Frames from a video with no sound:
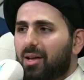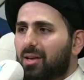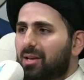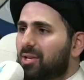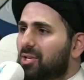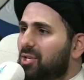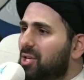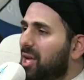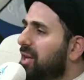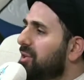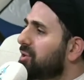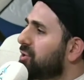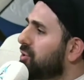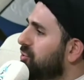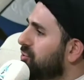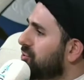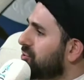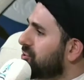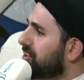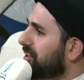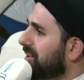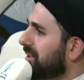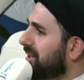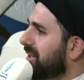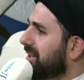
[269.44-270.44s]
He said,
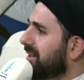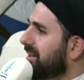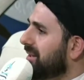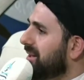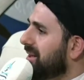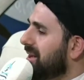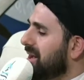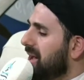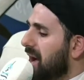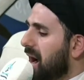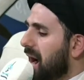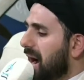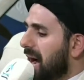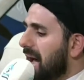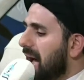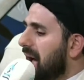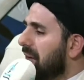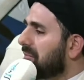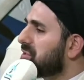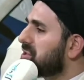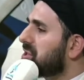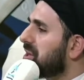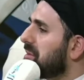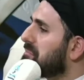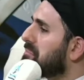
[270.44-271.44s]
usually I
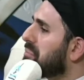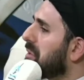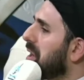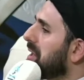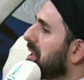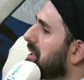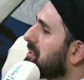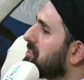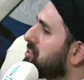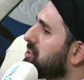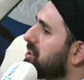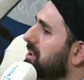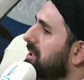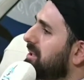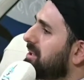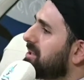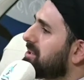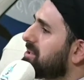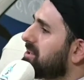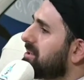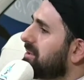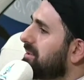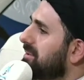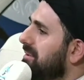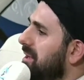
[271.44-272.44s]
have some bread and
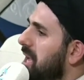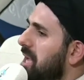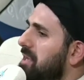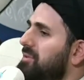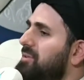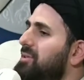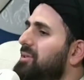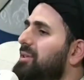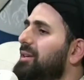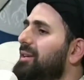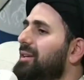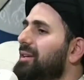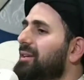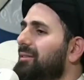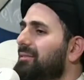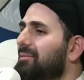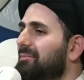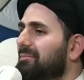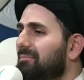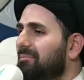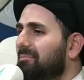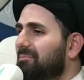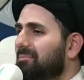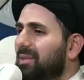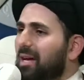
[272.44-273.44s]
cheese and tea.
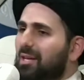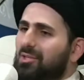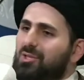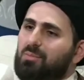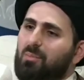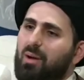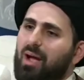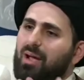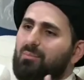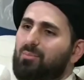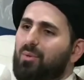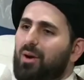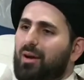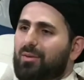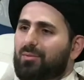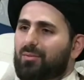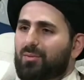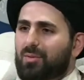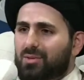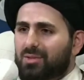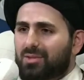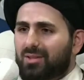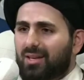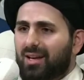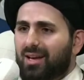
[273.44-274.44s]
That's my
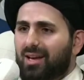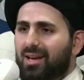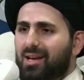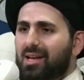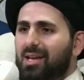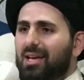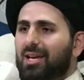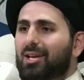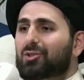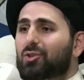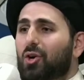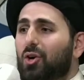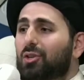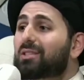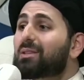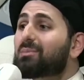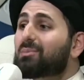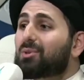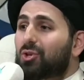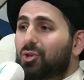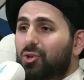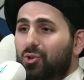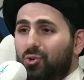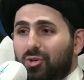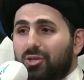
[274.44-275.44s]
breakfast. He told
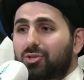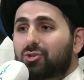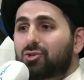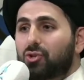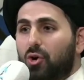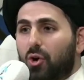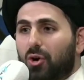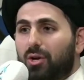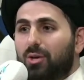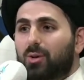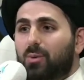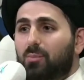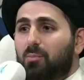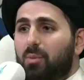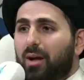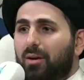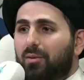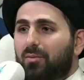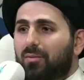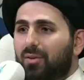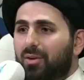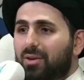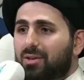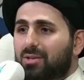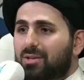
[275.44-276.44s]
him, do you enjoy your
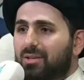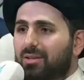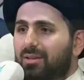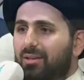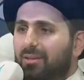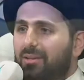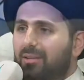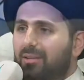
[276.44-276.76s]
breakfast?